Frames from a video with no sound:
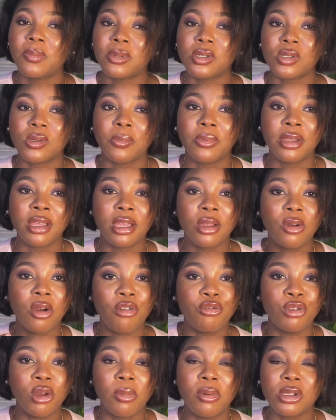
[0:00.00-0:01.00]
supposed to be a
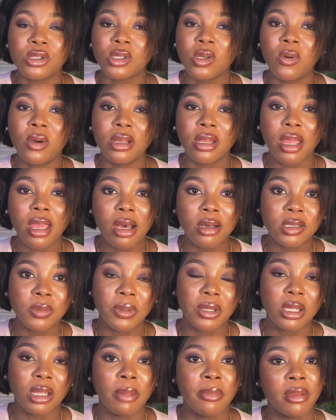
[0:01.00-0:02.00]
governor but someone else
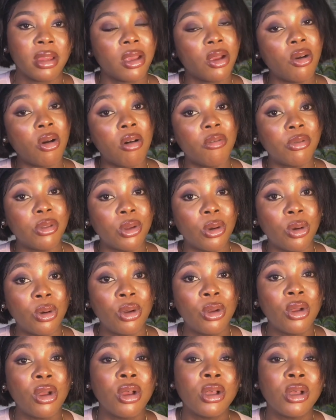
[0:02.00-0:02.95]
became the governor